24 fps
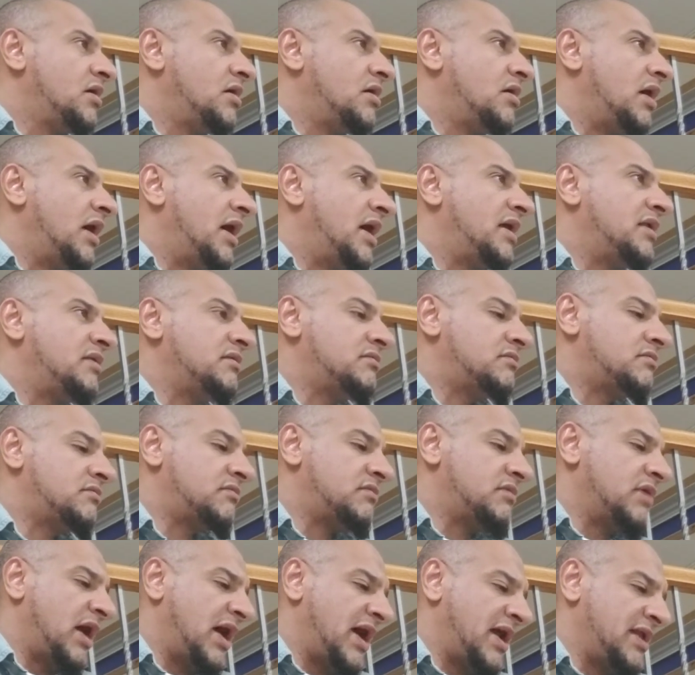and
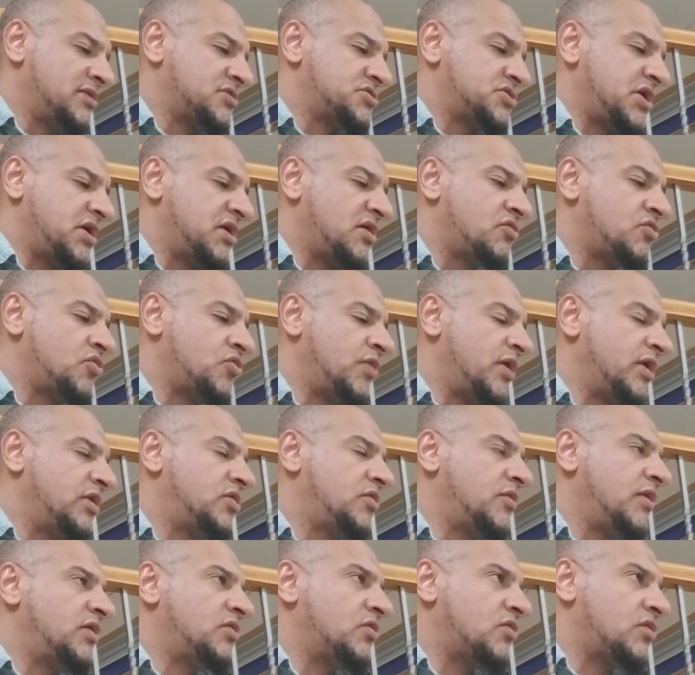algae grew
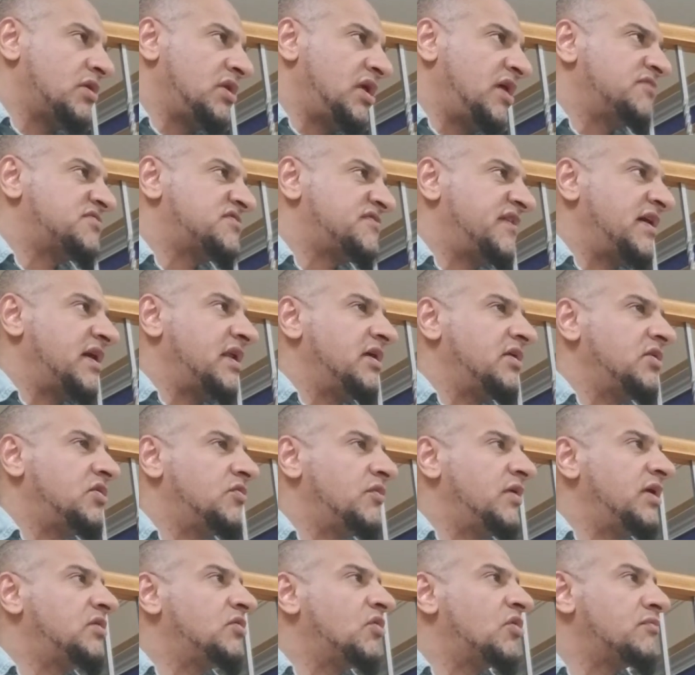into it, or leaves fell
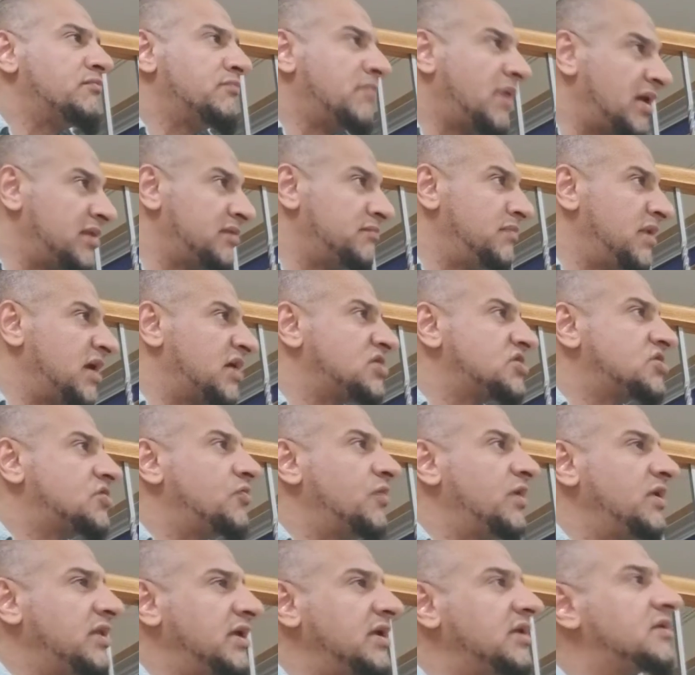into it, or mud mixed
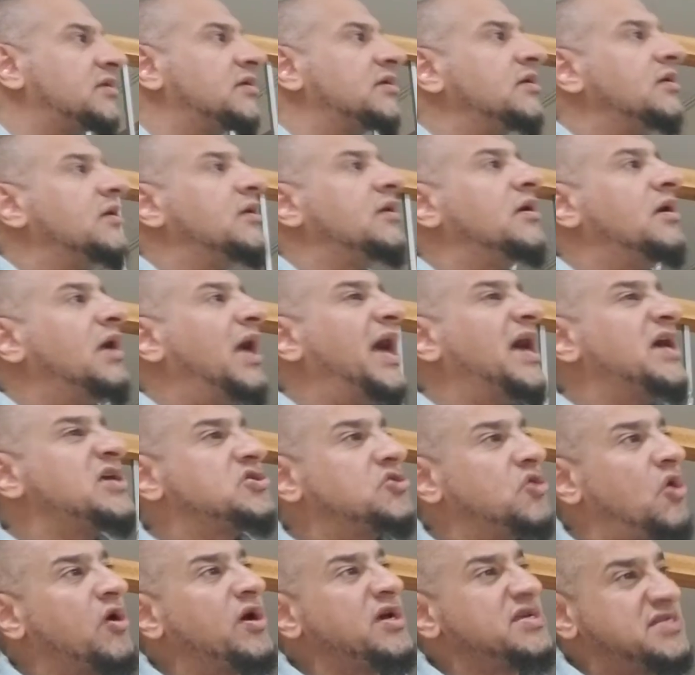with it, as
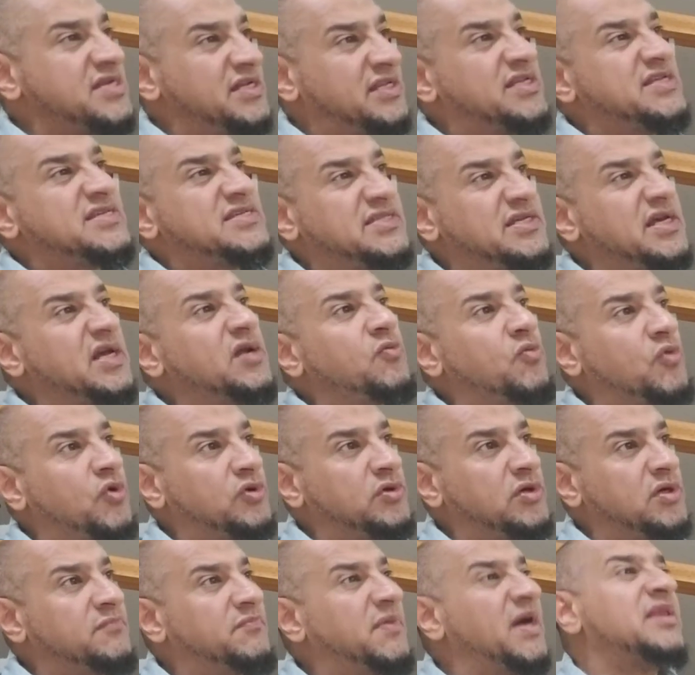long as it is still
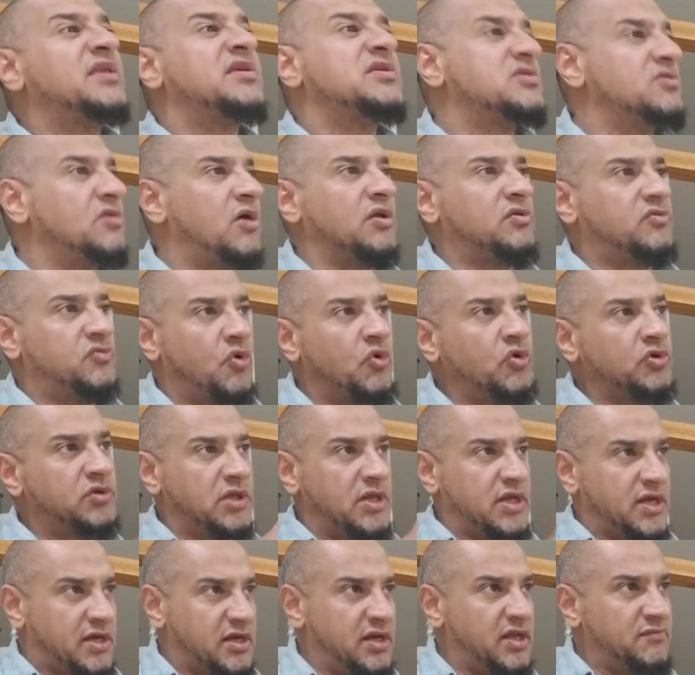water, but it's not
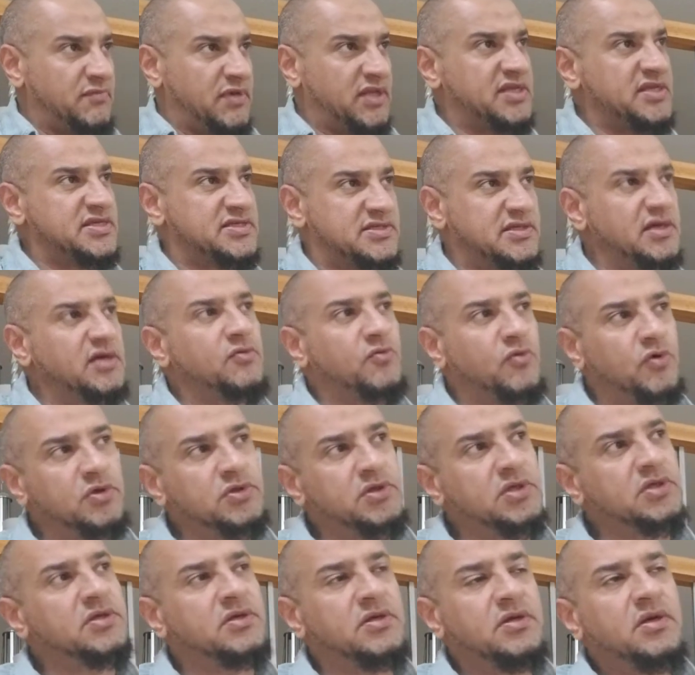totally clean, but it's still
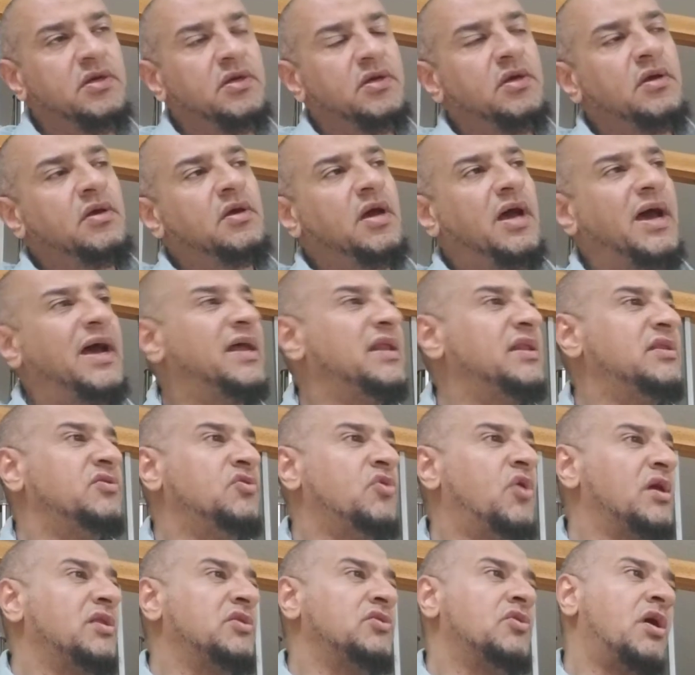water, and
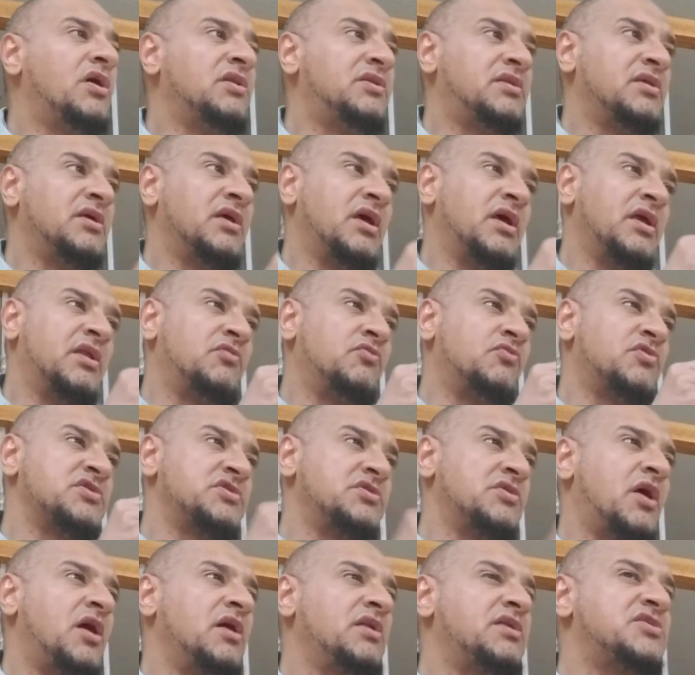it was
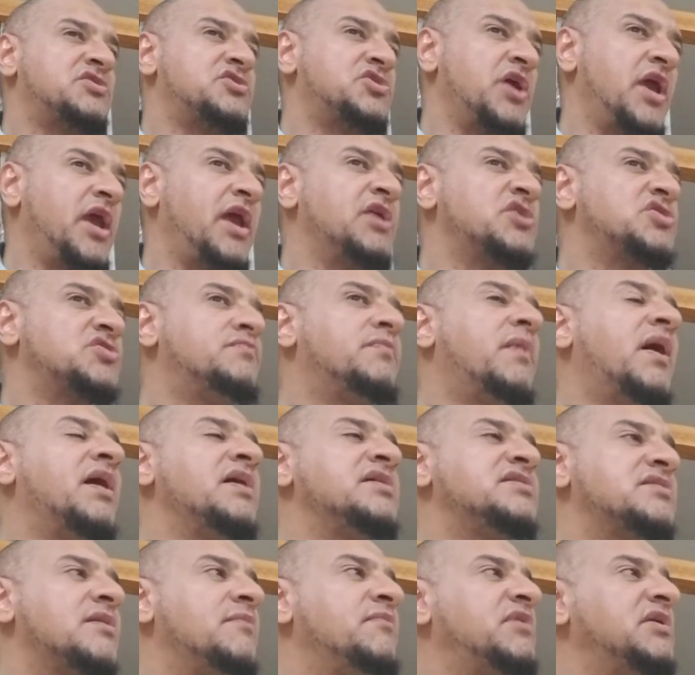not changed by
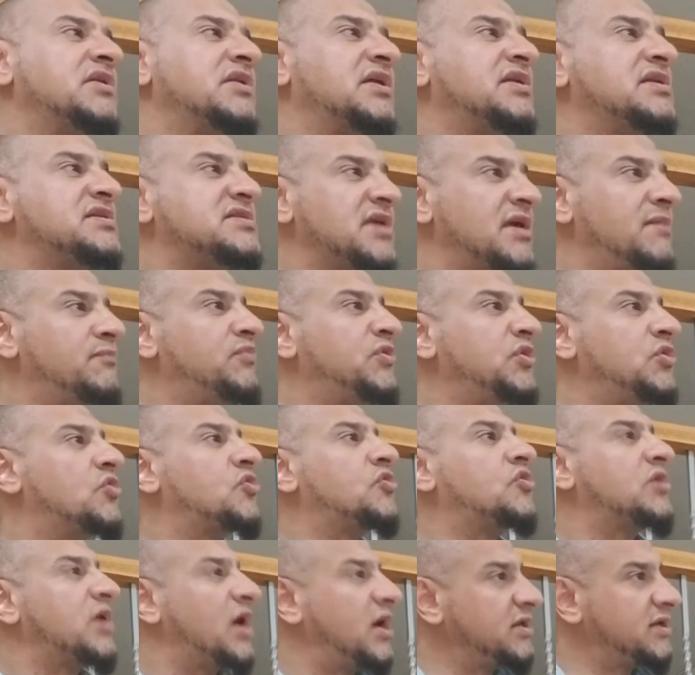something that is impure
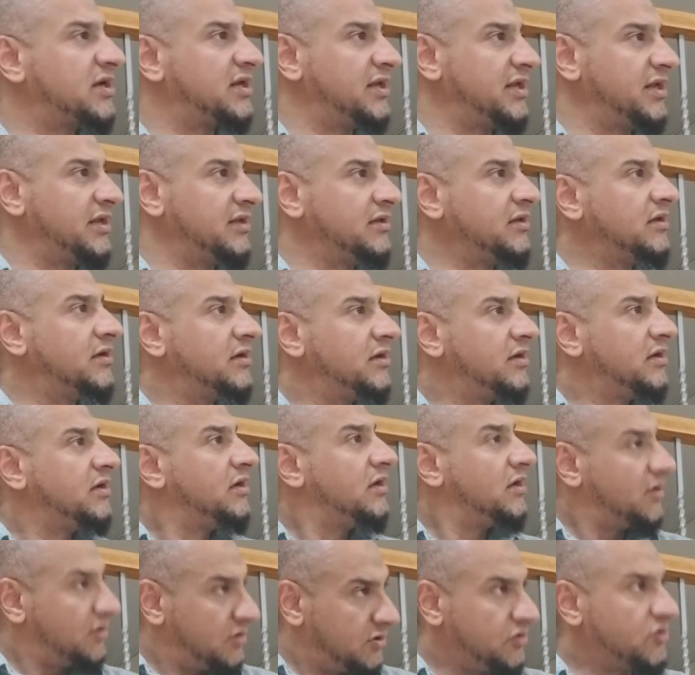or unclean,
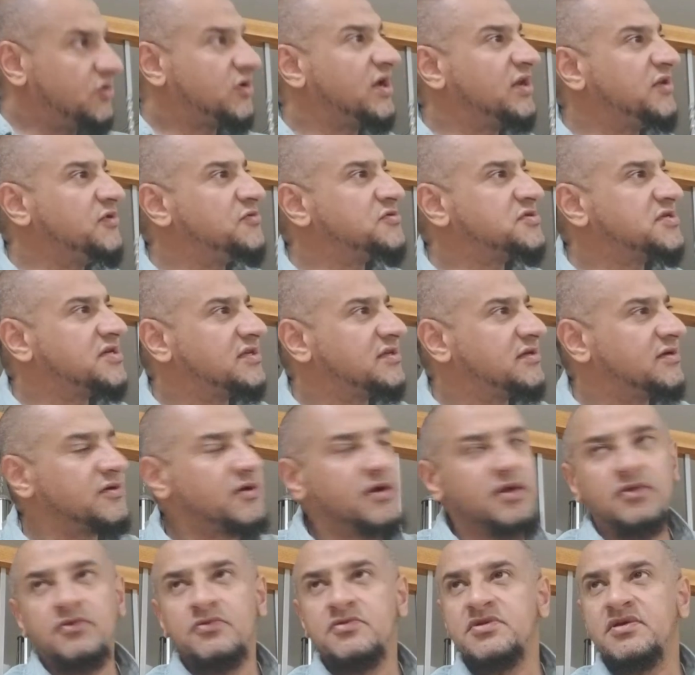you can use it. You
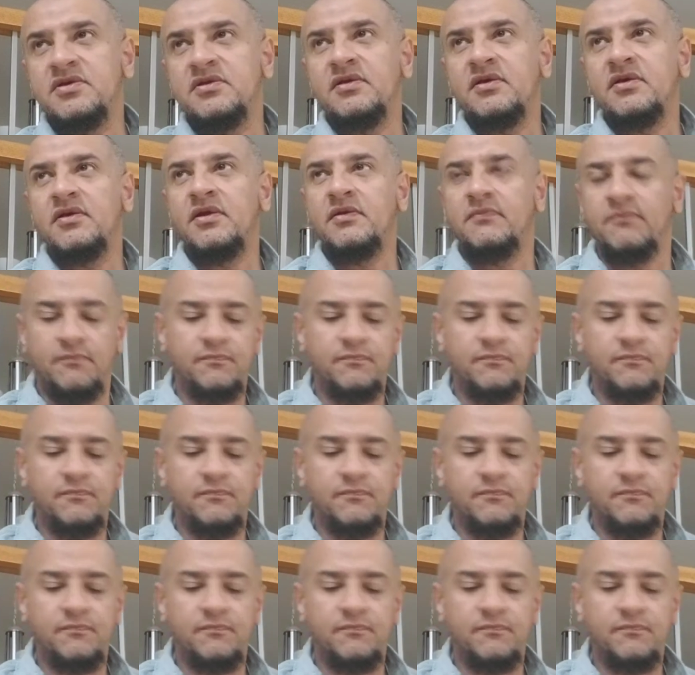can use it. Right?